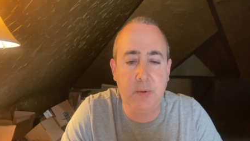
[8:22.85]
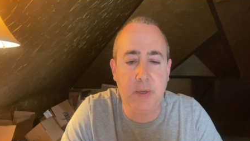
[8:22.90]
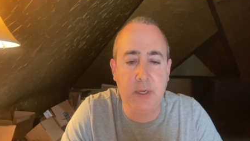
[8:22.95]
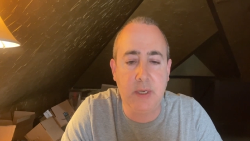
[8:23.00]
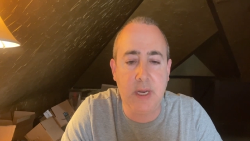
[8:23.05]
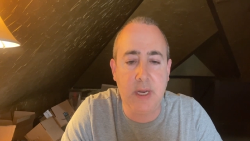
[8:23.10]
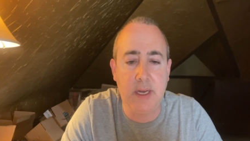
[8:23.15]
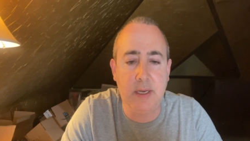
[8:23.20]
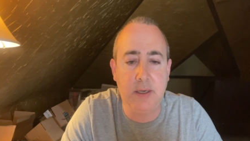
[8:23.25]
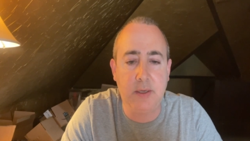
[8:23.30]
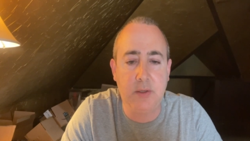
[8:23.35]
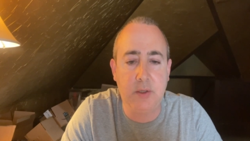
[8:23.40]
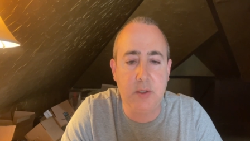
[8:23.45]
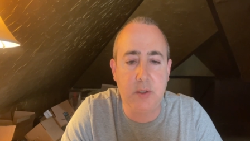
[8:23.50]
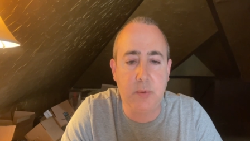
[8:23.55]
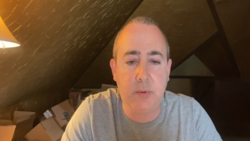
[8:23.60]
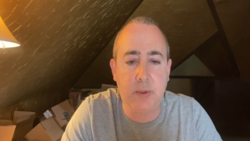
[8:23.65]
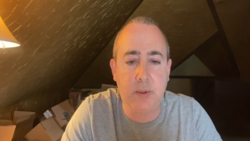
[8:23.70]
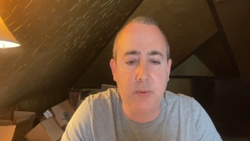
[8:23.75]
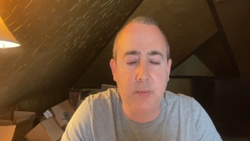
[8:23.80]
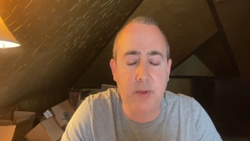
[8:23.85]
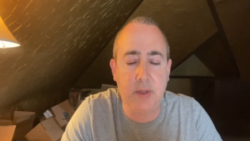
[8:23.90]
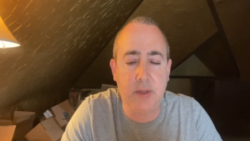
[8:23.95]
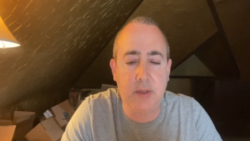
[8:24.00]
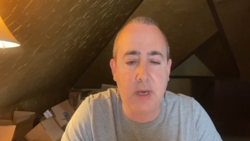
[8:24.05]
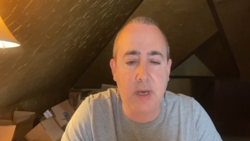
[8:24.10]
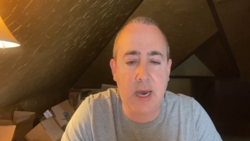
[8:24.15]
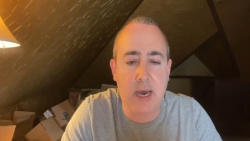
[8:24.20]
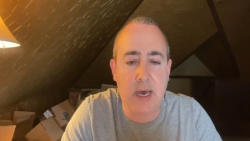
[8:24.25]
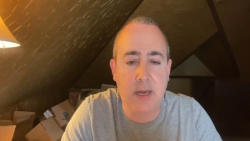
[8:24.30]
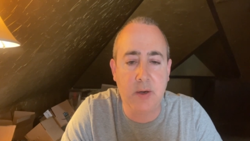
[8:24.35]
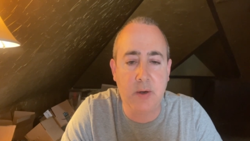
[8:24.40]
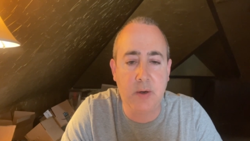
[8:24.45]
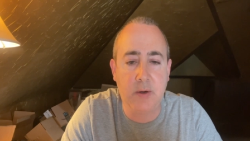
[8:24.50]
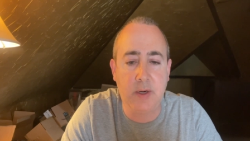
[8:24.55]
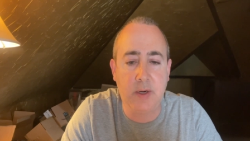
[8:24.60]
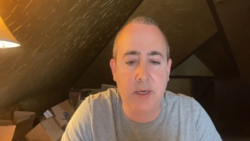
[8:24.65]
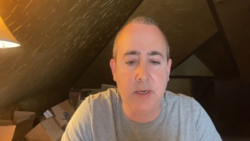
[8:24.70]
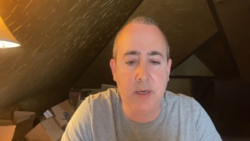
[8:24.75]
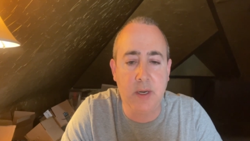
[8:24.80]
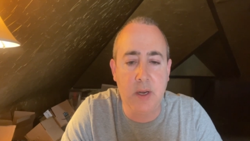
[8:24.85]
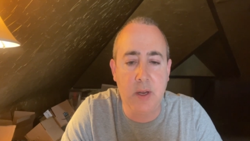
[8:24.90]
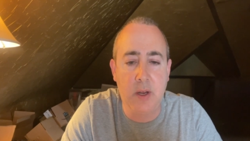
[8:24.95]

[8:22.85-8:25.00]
and do it with honor and